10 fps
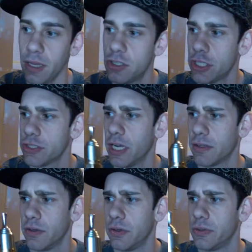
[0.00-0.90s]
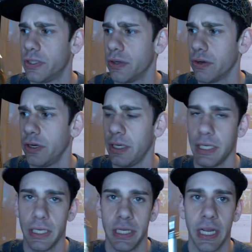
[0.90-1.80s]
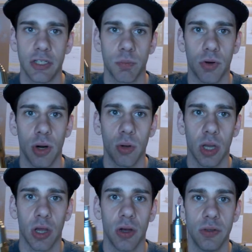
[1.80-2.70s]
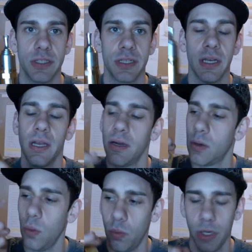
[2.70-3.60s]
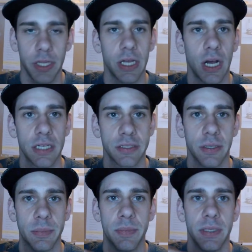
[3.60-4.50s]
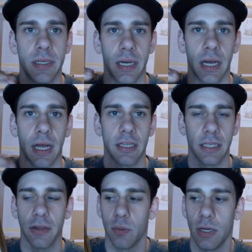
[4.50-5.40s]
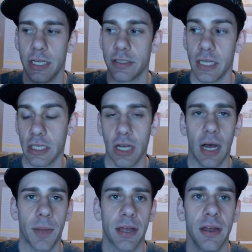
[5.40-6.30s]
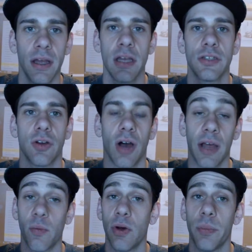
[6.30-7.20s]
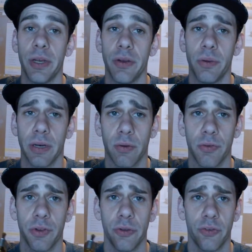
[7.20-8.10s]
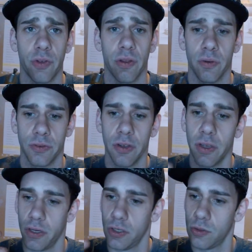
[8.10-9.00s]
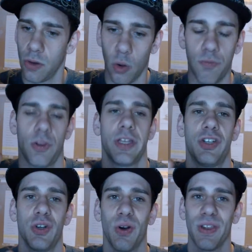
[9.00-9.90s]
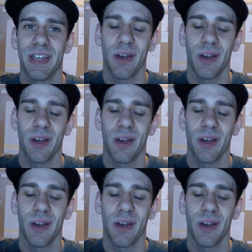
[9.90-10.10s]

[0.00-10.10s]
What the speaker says: Just got those. They're EH Pro clones, really awesome. The other one is an Atomic, so I will be doing reviews for those hopefully shortly.